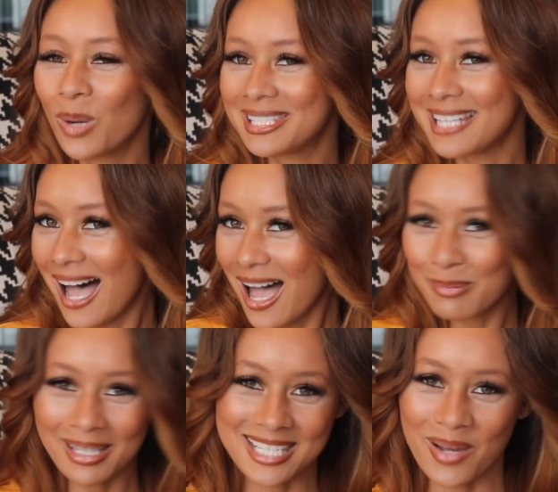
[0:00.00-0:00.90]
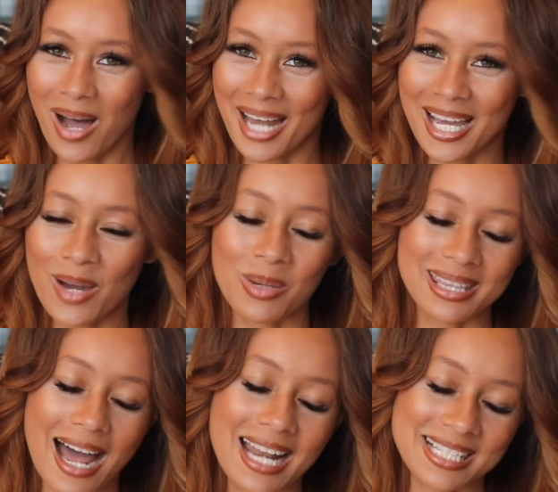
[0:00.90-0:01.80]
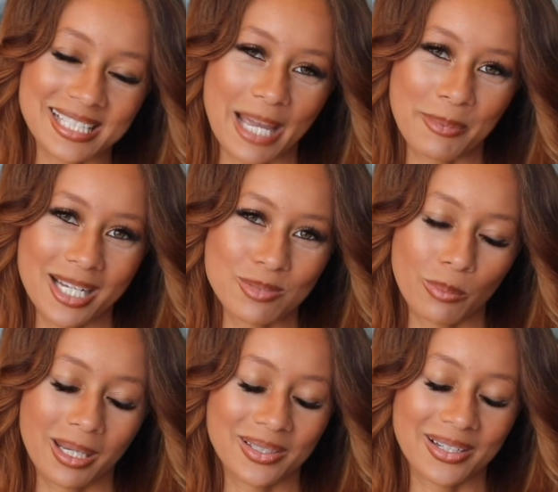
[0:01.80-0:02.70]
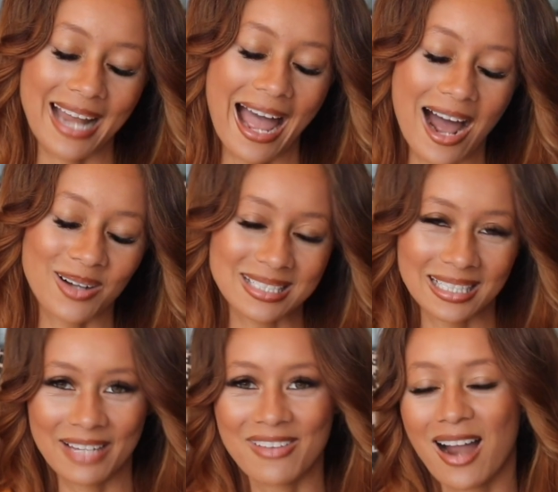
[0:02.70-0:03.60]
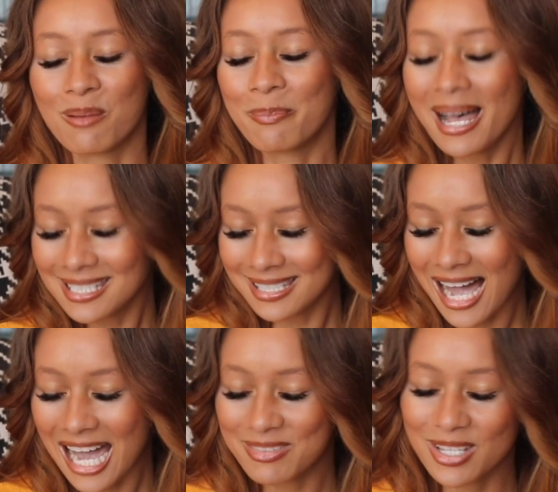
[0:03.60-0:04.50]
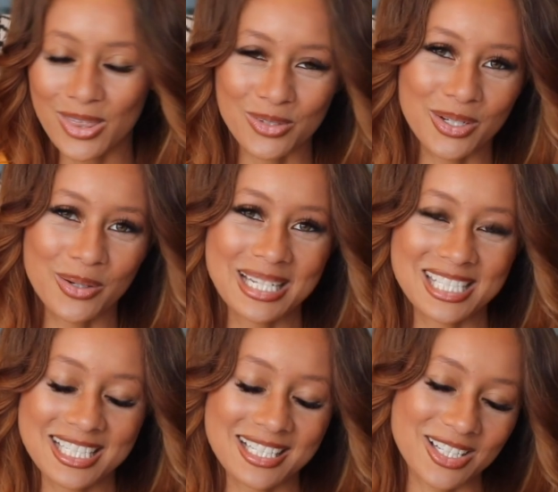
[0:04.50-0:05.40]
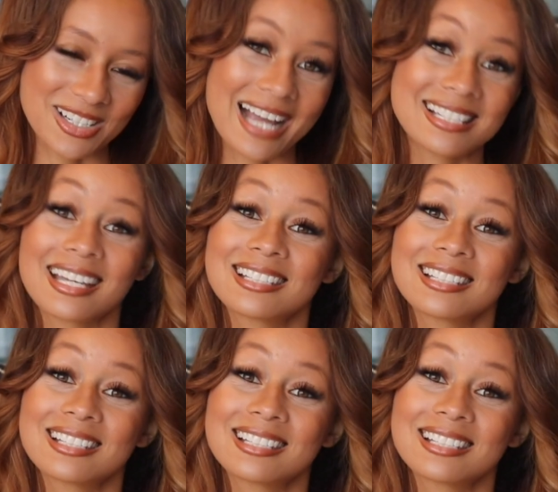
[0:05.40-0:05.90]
What's up? It's Johanna with God is Glamorous, where we learn how to live our best lives through Jesus Christ.